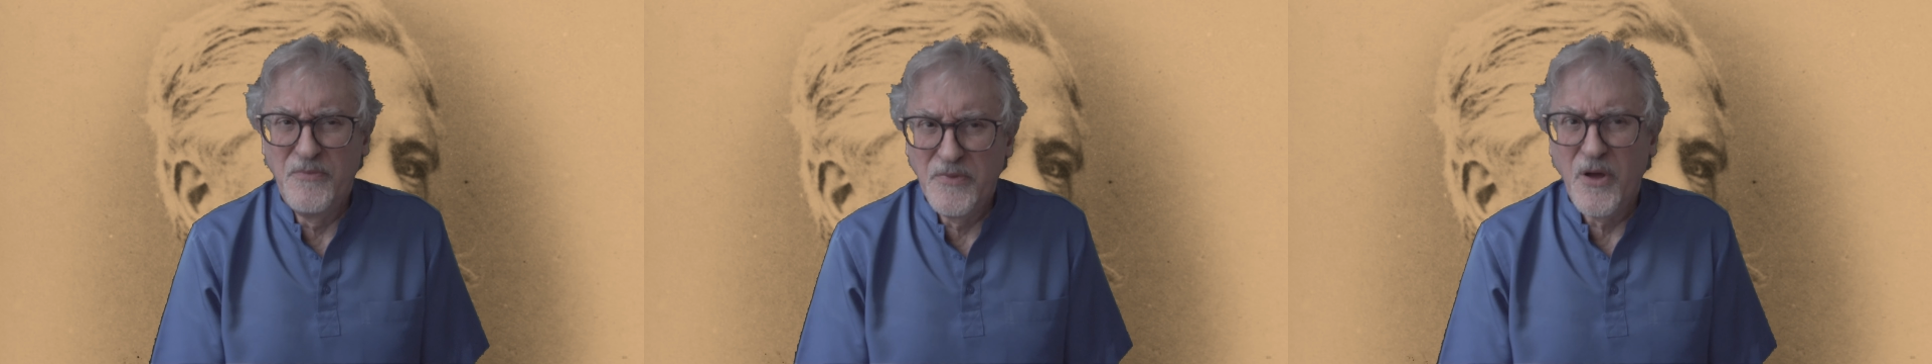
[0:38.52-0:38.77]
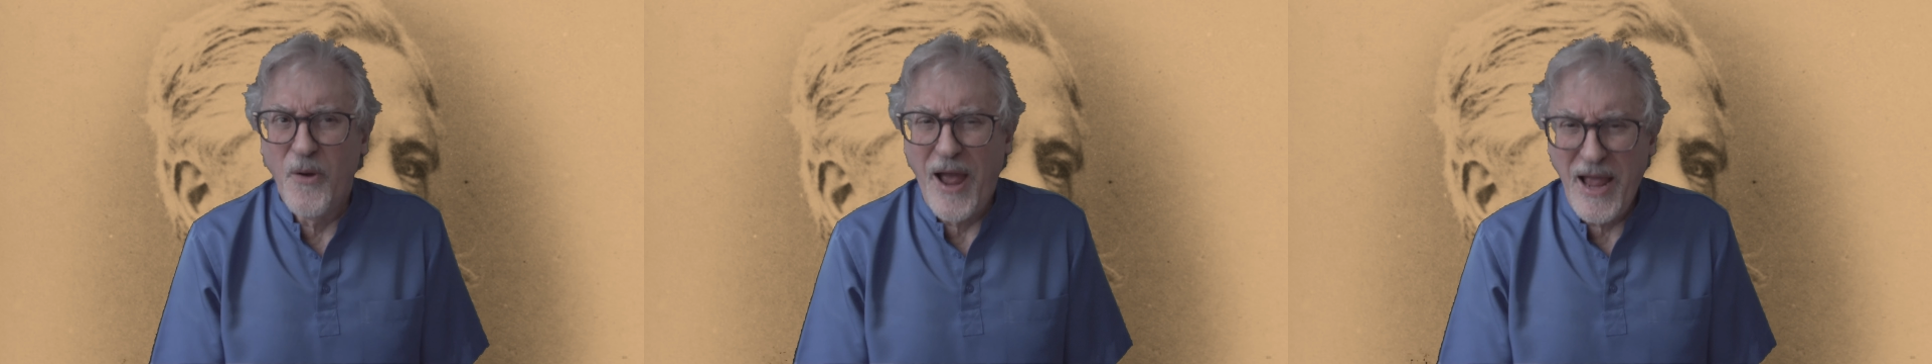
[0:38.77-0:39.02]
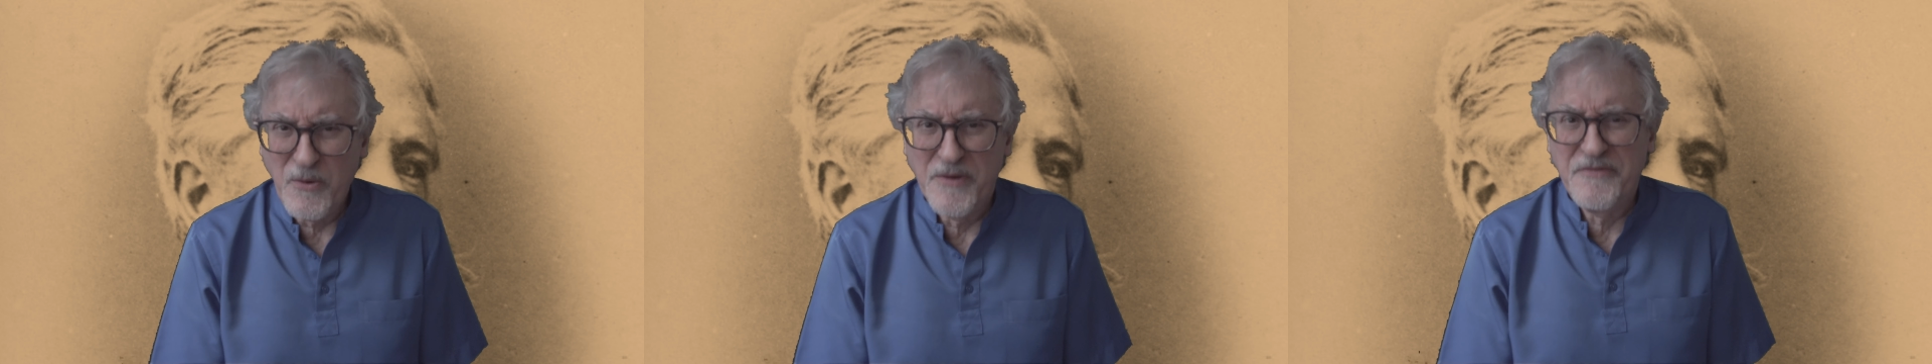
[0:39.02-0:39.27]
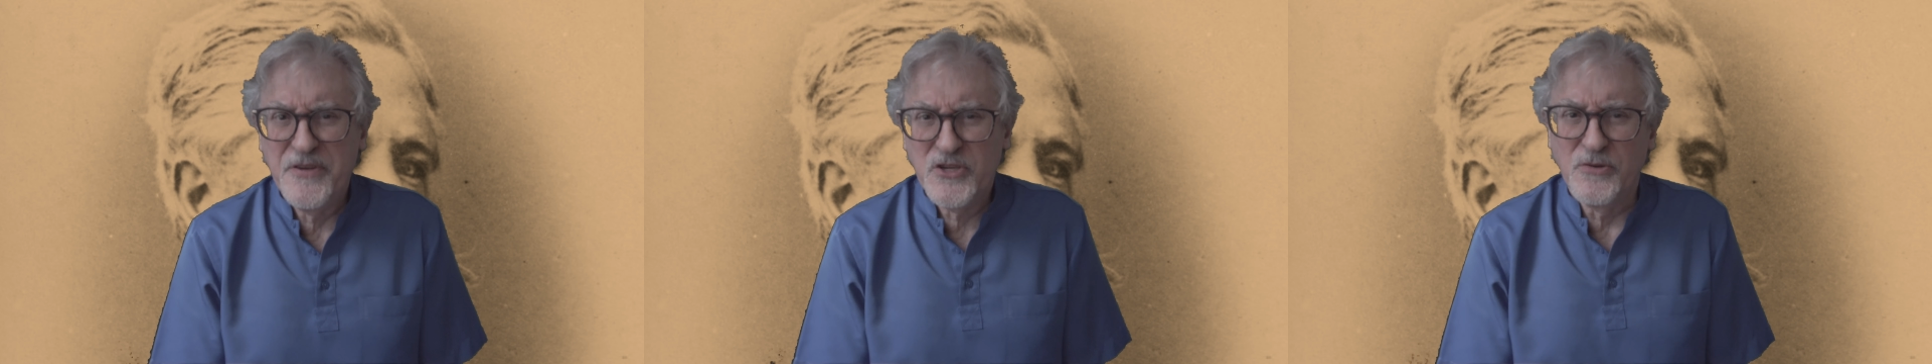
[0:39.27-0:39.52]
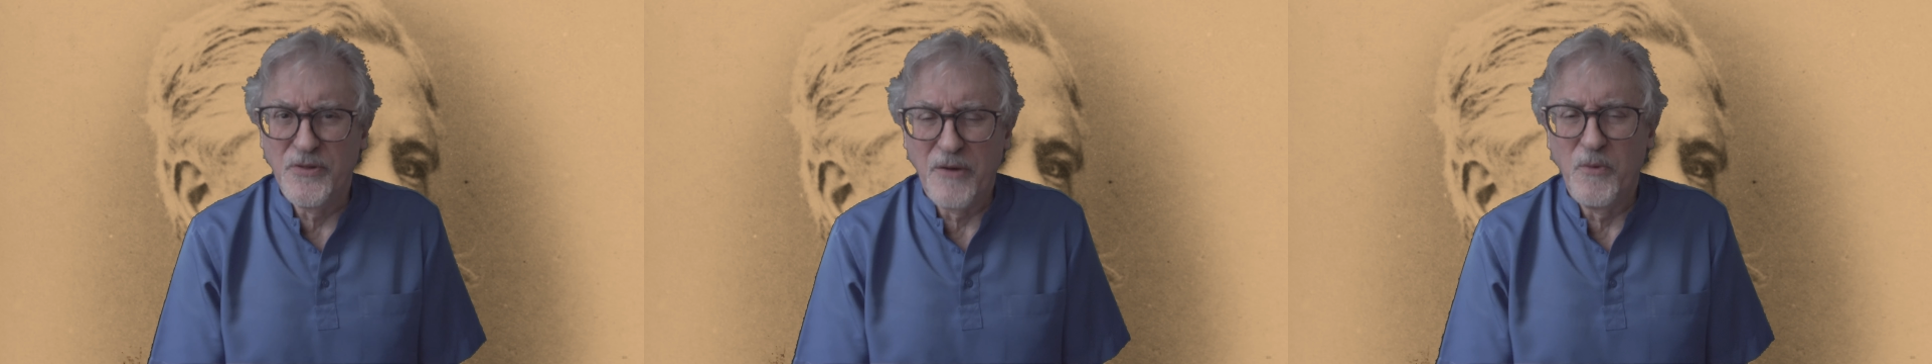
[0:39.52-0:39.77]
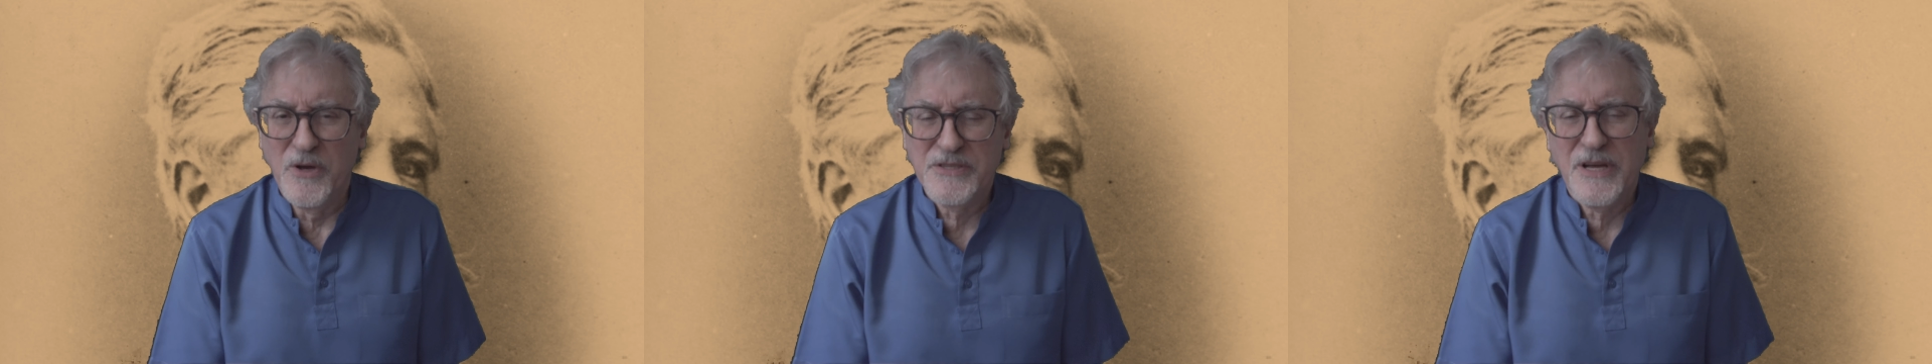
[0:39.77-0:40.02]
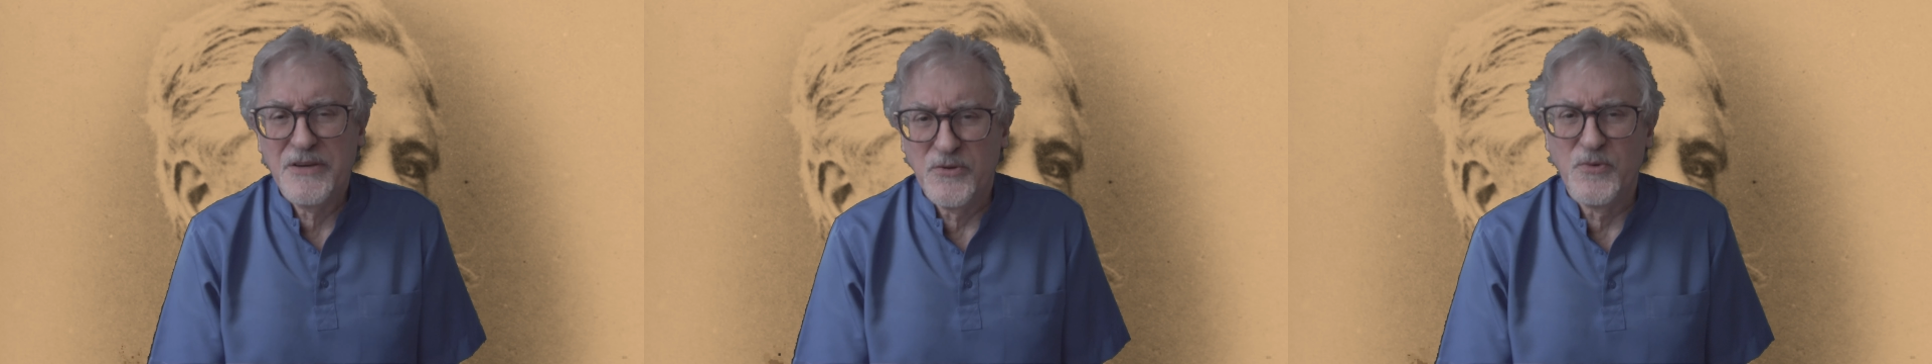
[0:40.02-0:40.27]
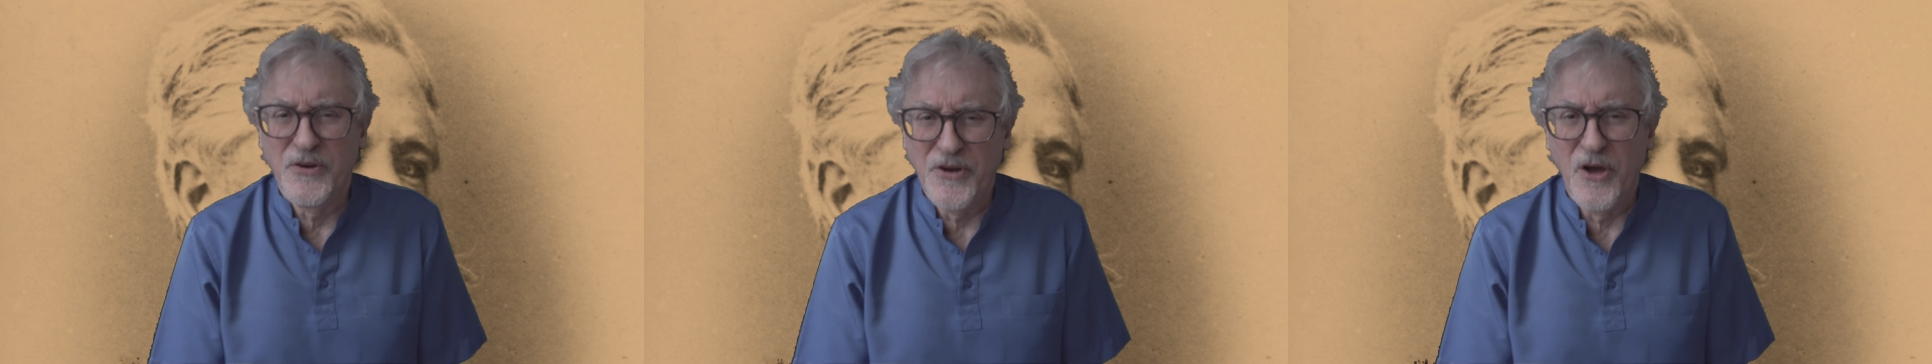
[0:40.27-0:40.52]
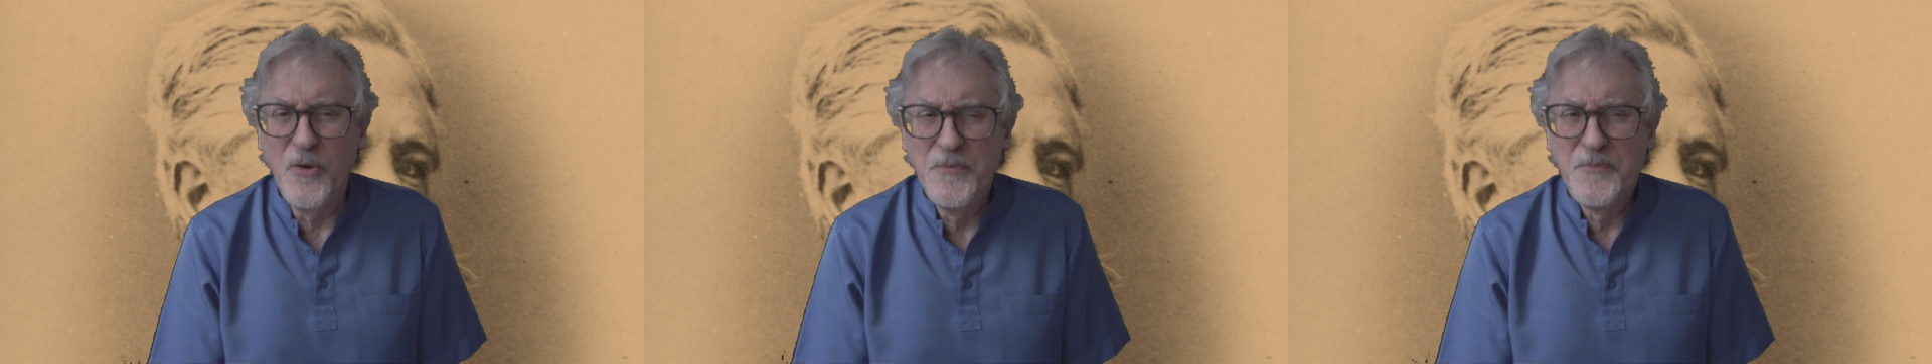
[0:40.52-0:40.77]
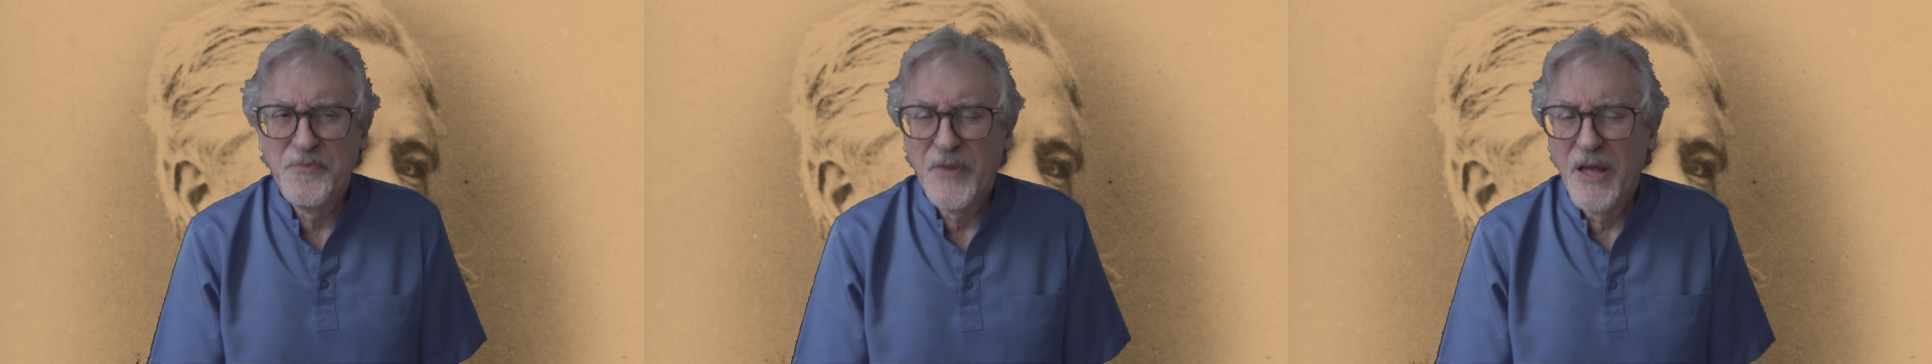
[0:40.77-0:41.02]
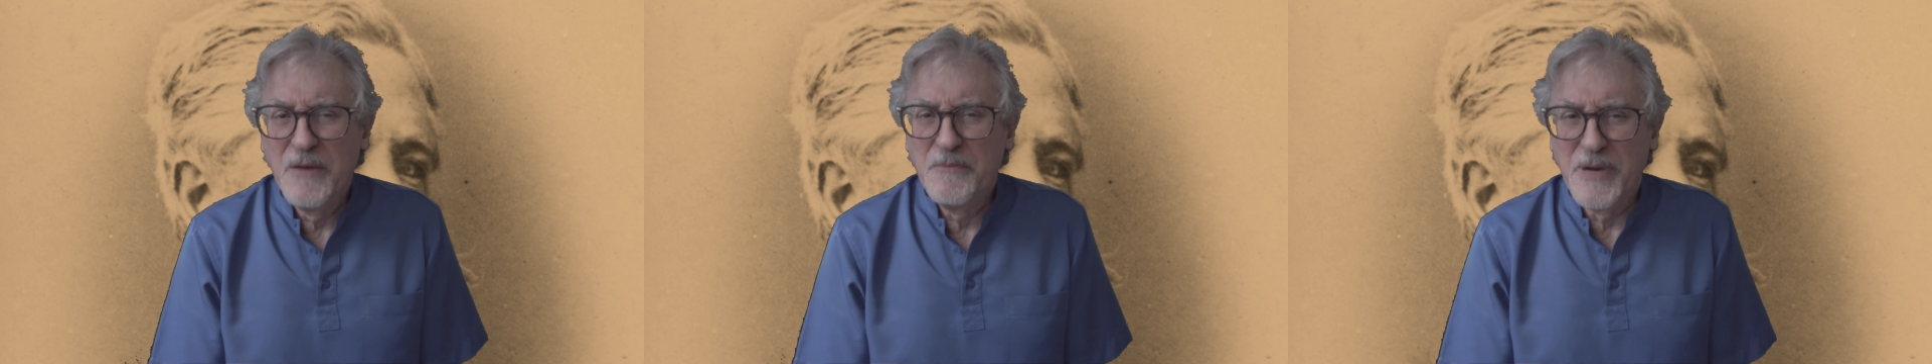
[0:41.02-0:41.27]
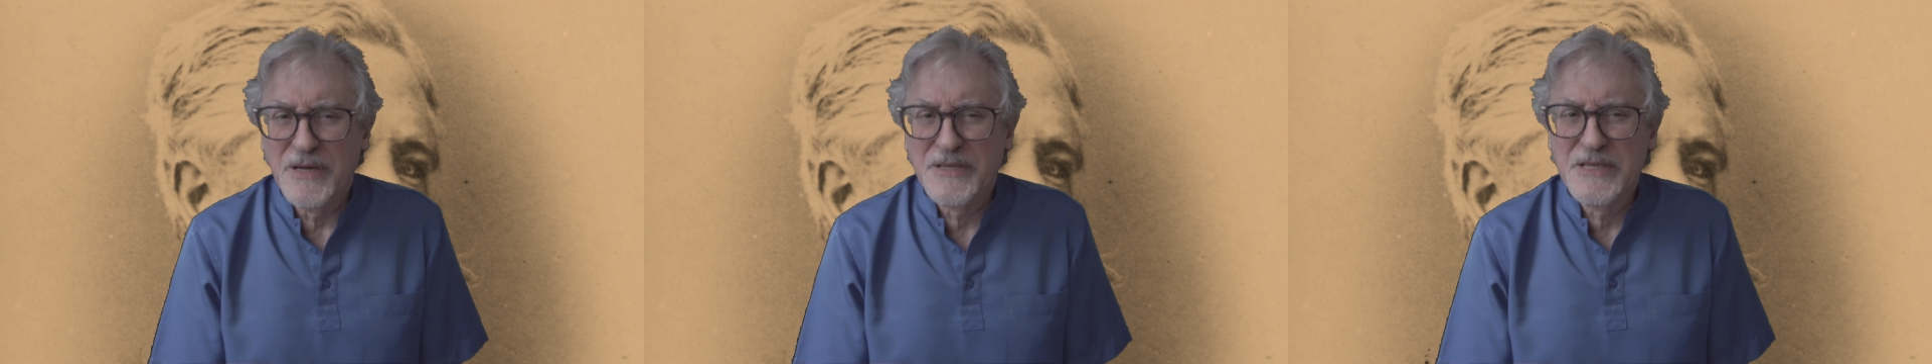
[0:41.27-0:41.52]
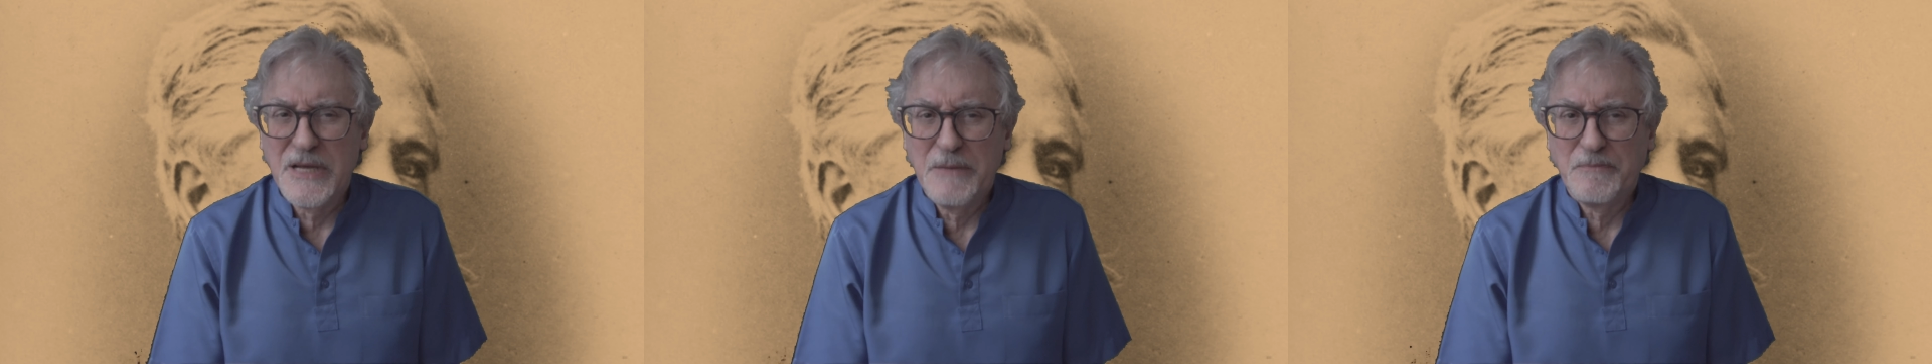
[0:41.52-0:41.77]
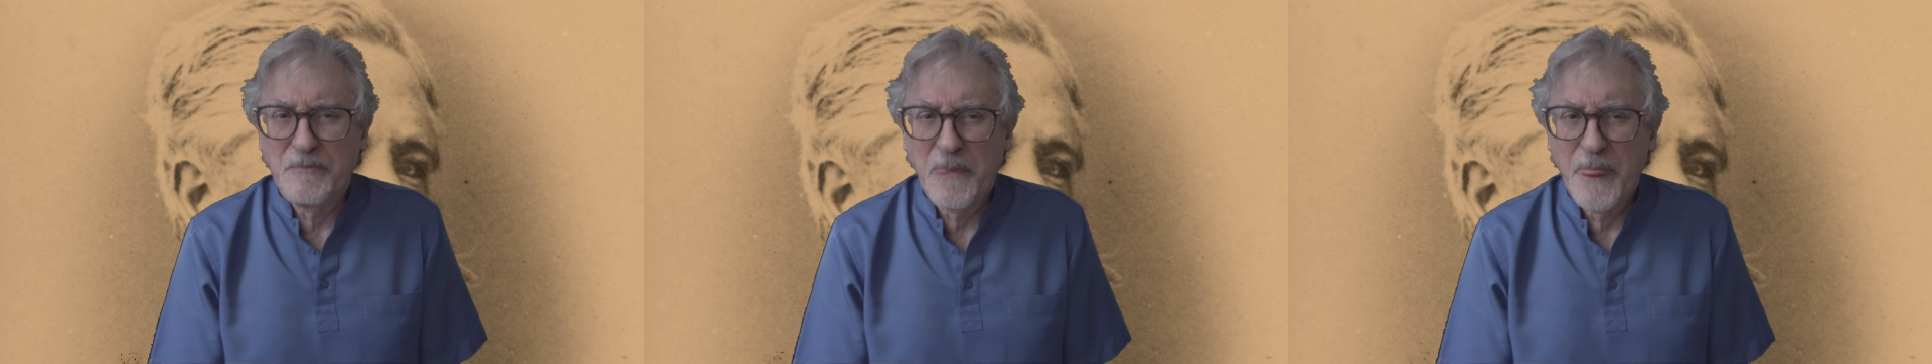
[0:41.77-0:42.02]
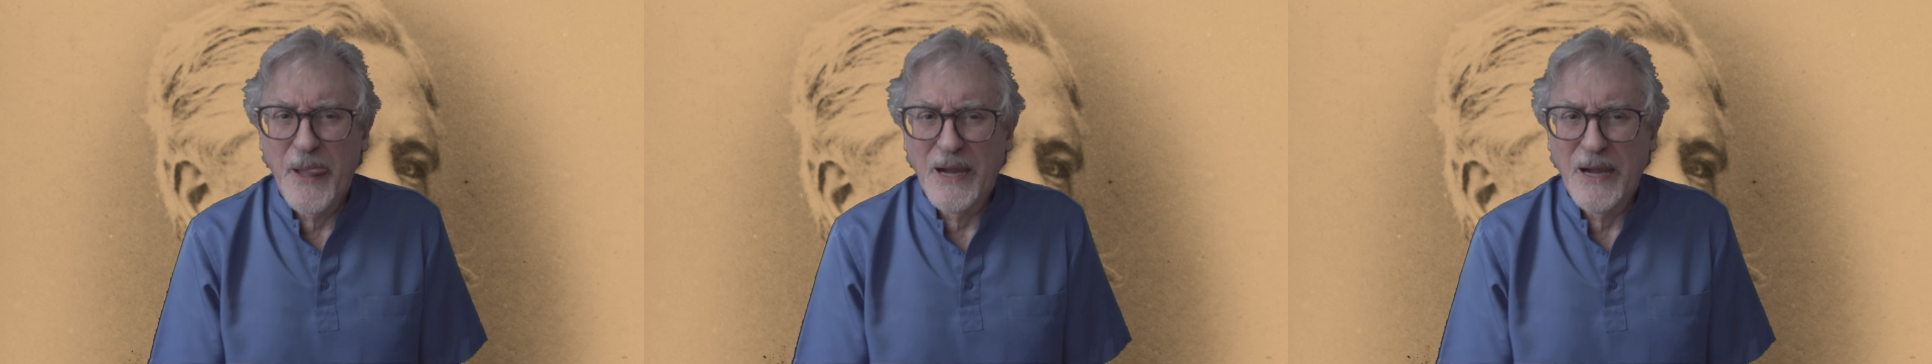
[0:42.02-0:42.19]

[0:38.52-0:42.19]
Though how official that was, I do not know, but um,